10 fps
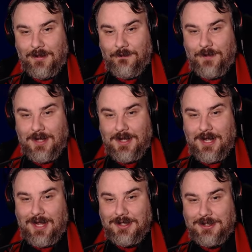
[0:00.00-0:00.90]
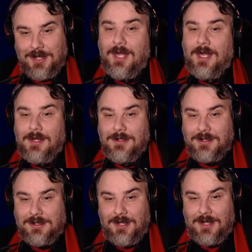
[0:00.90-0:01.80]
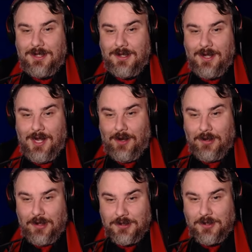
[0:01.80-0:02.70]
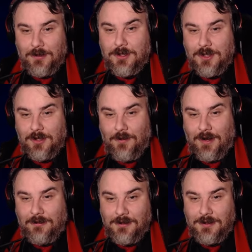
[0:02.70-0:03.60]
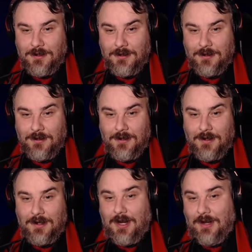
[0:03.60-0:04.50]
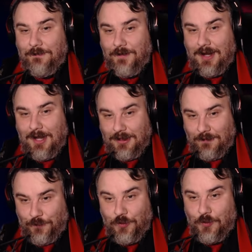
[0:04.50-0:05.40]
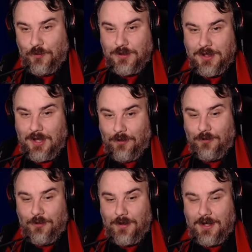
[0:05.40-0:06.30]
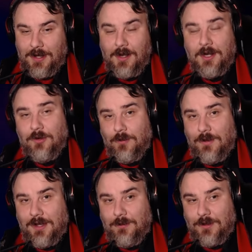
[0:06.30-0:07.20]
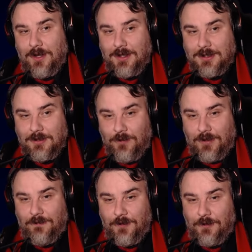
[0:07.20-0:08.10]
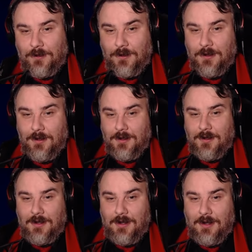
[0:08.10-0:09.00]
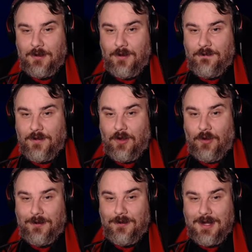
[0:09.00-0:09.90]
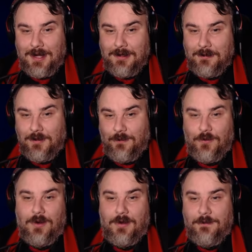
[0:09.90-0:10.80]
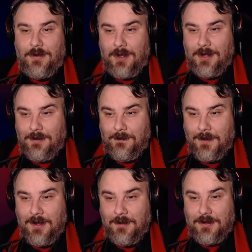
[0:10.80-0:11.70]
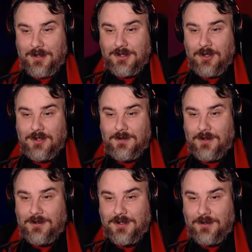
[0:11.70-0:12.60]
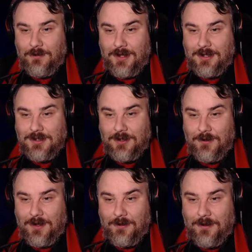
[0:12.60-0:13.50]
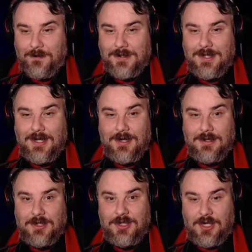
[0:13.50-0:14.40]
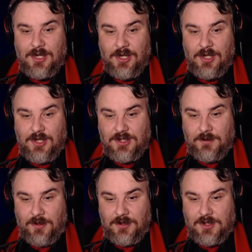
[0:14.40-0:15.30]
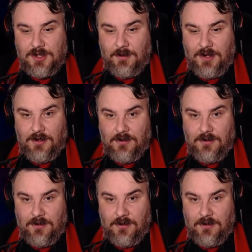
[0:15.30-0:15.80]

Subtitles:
feet gauge there to see how close I was to the ground. Now, if I had the fuel to get all the way, I normally would like to refuel with an oil can before I fly. But this got us most of the way to our satellite dish here. There's a monster coming.